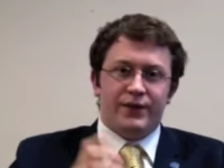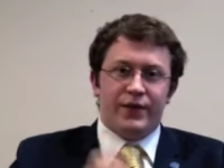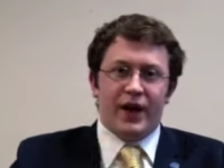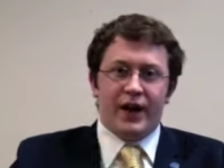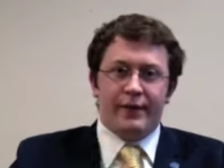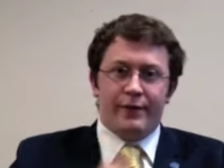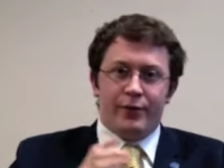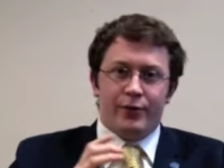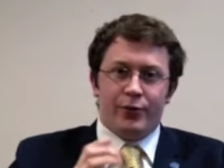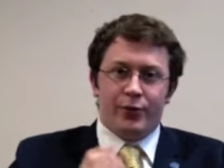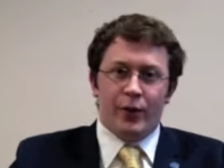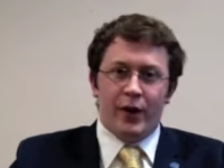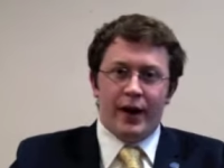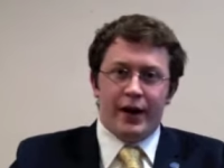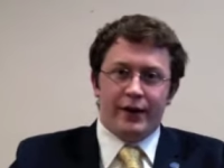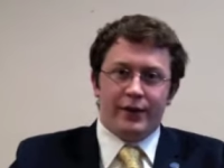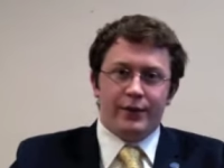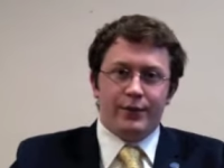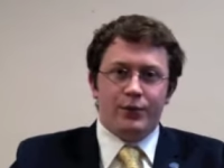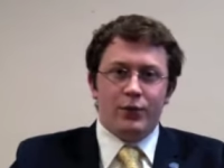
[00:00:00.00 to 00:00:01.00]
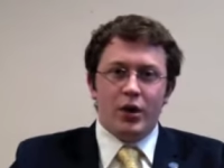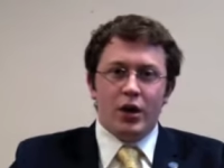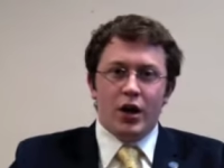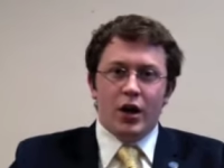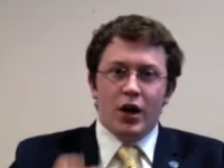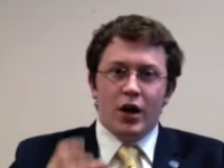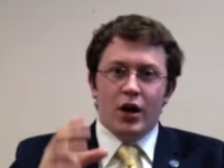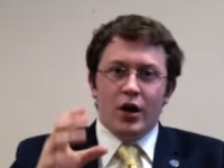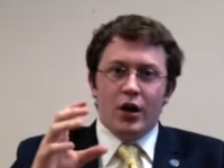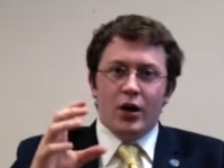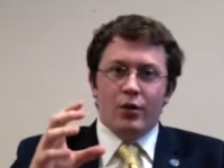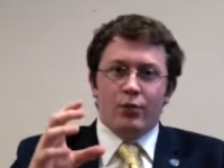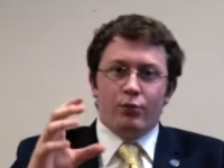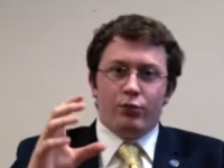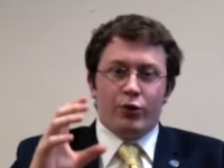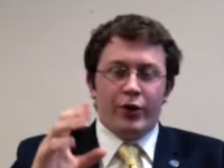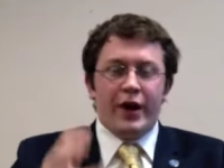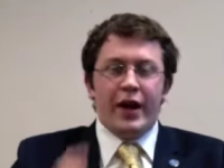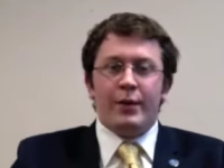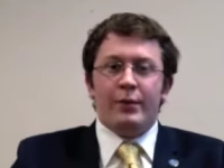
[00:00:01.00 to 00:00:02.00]
5 through 8.
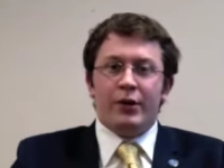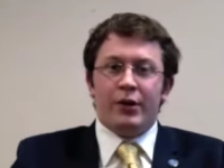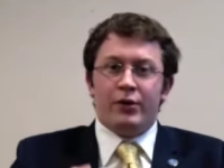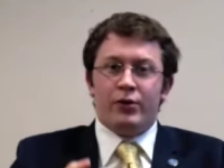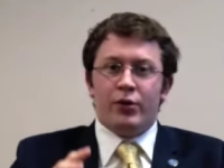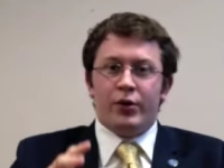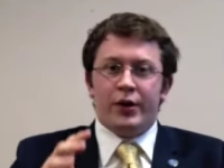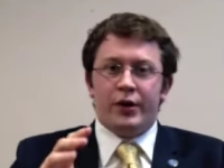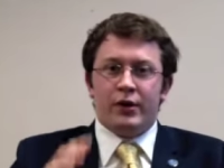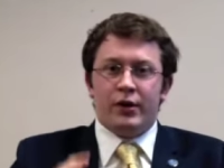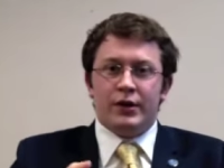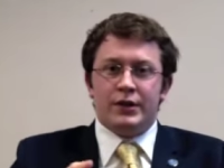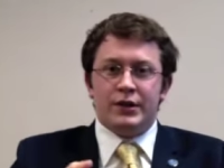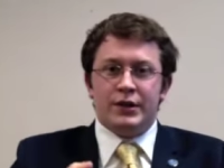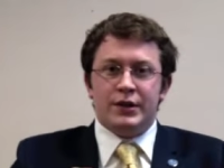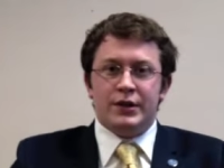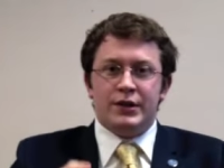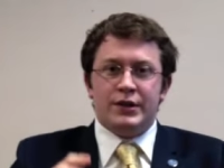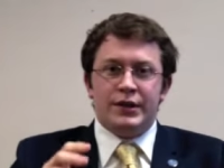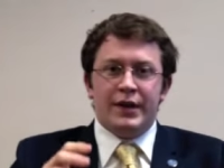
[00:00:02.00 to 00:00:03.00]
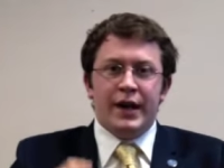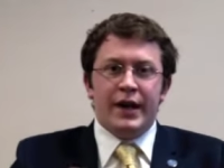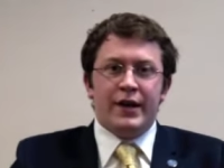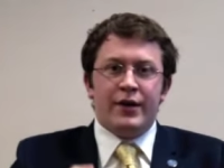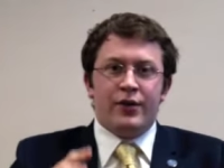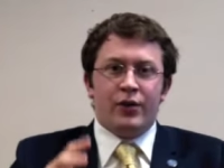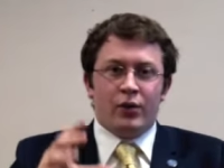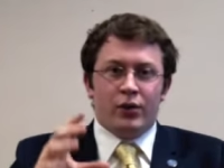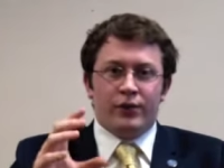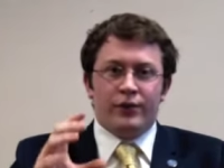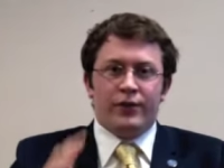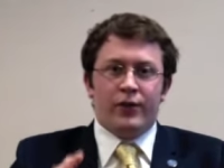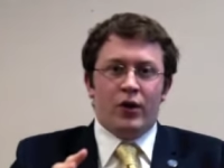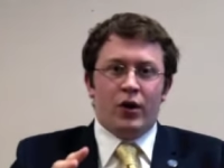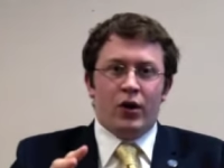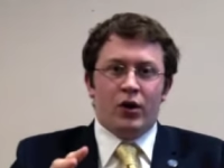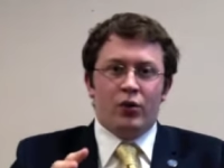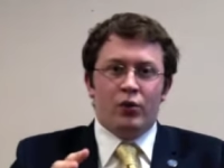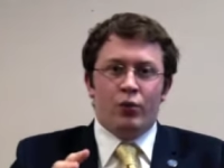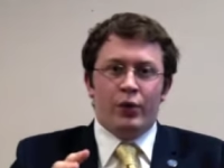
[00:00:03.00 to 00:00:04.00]
Preambulatory clauses stand or
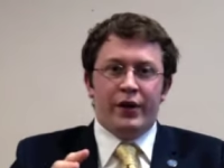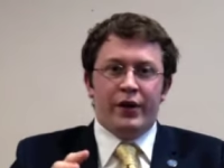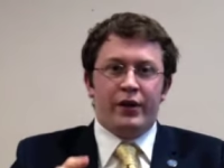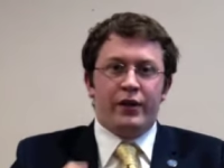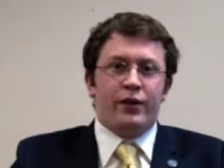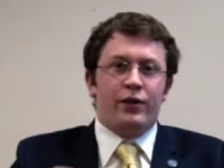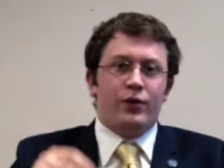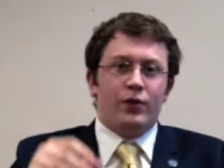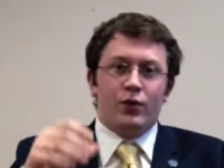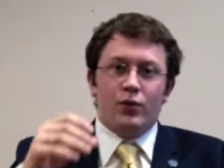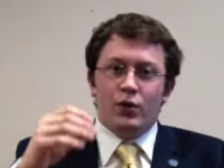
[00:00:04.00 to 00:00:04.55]
fall with